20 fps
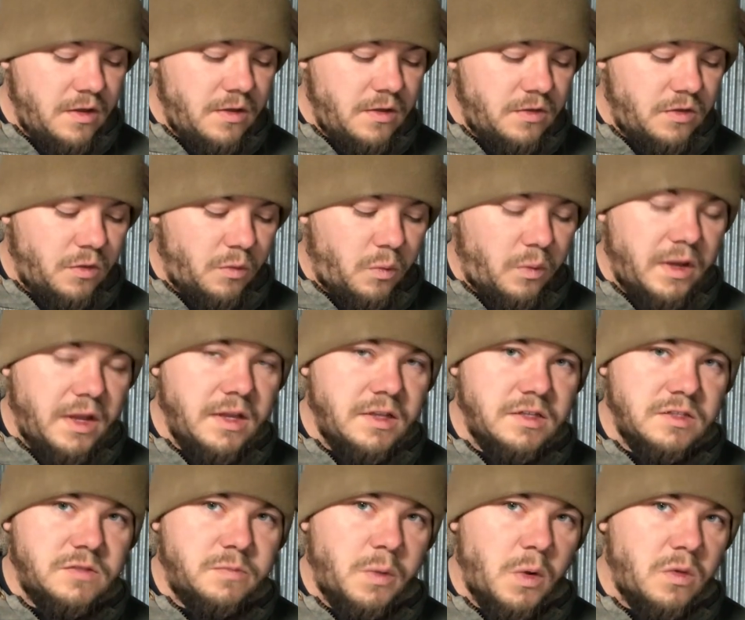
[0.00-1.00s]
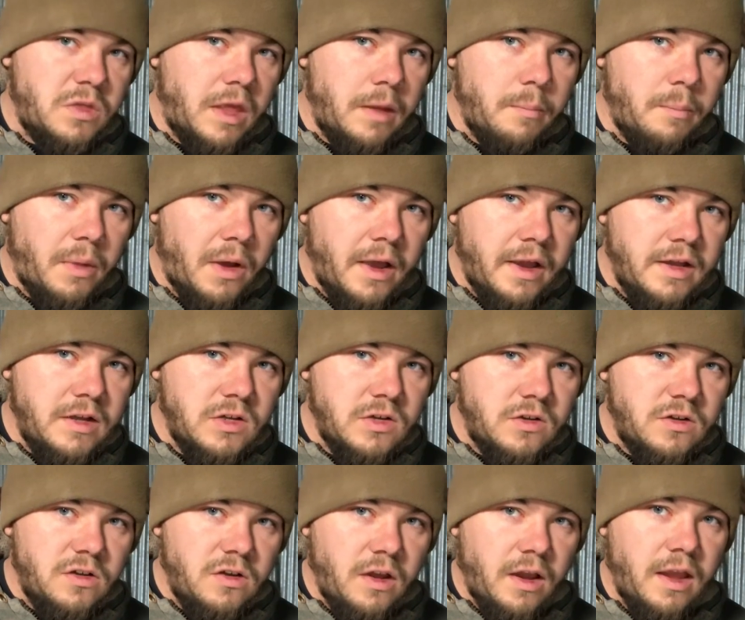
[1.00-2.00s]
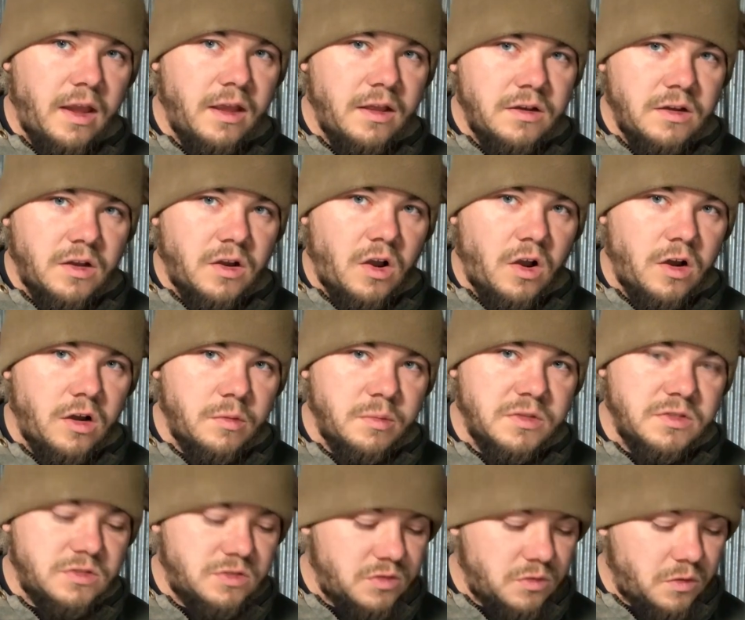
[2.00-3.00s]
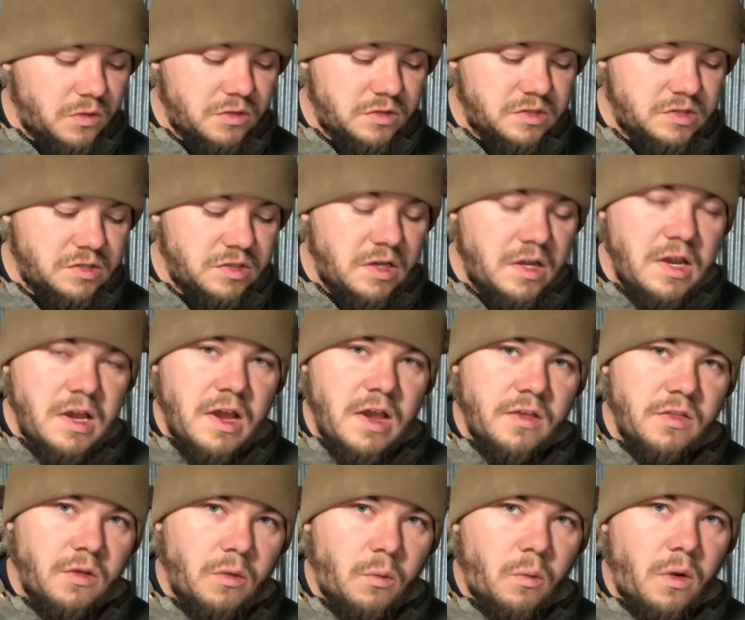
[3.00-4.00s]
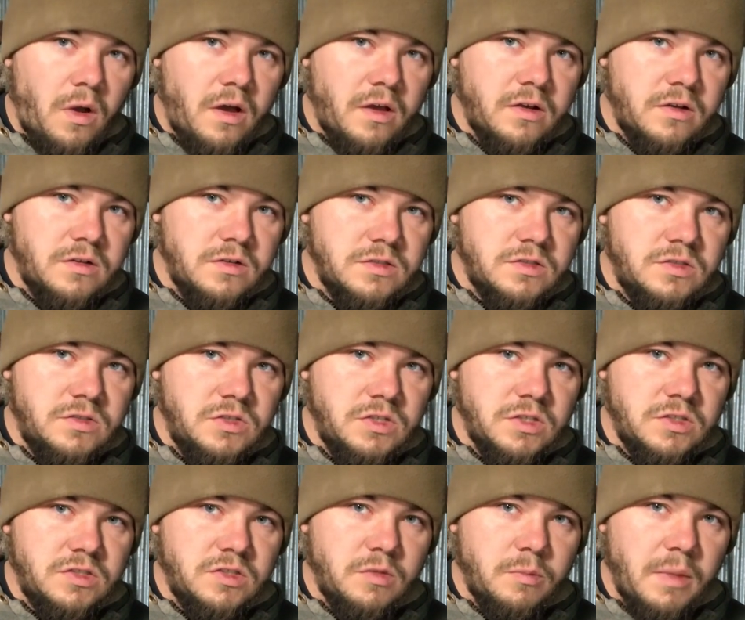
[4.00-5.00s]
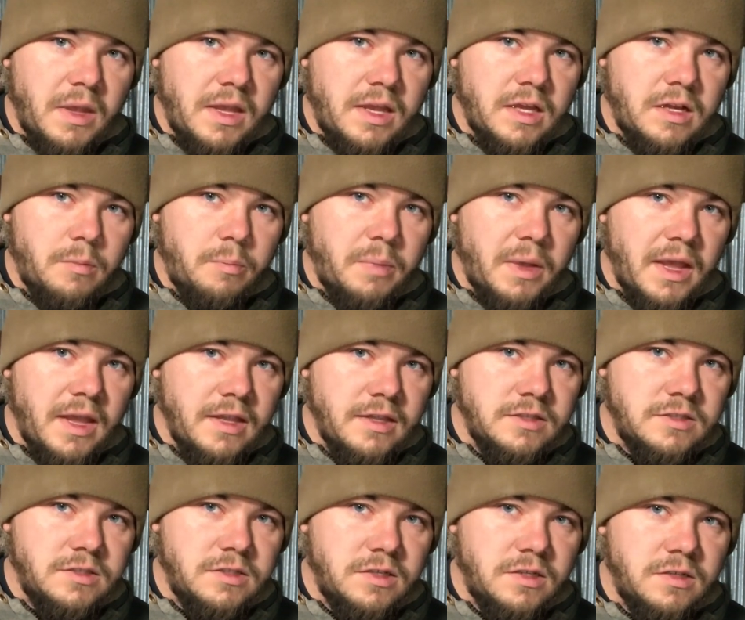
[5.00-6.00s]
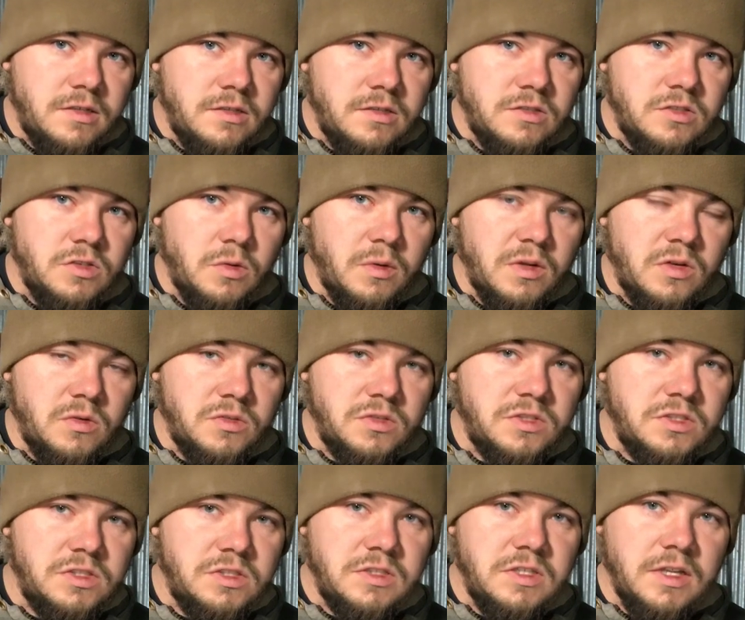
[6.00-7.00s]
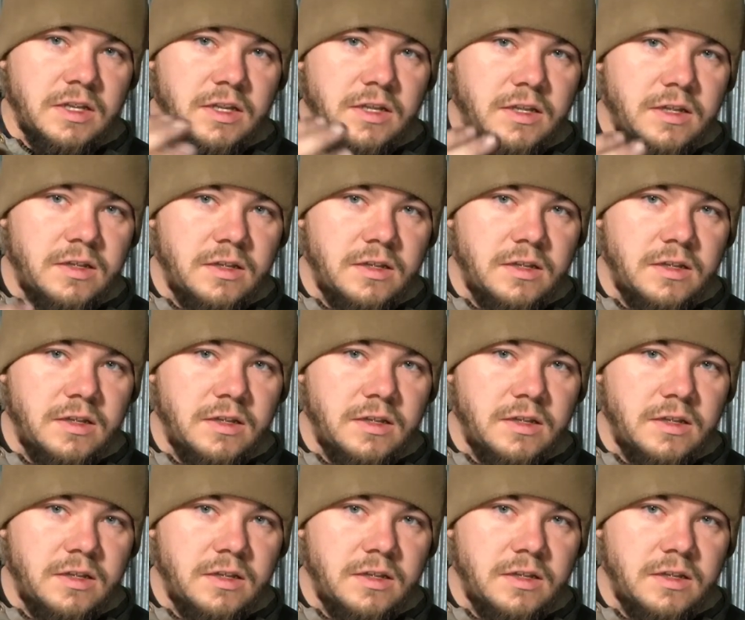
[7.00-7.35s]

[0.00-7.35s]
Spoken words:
The wheat is both a binder and a carbon source, and the water is just to make it a paste, so it'll stick.